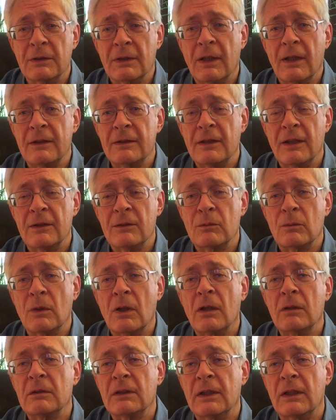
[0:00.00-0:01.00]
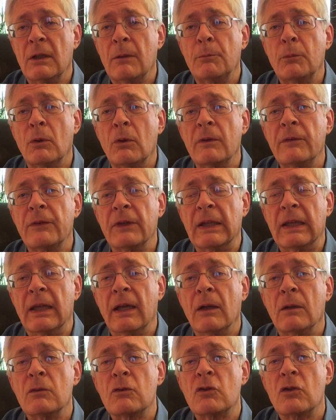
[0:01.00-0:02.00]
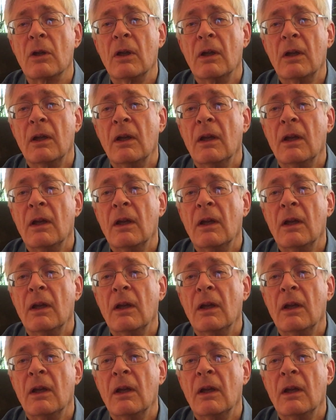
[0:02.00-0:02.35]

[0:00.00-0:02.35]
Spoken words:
The guy says, well, get up off the couch,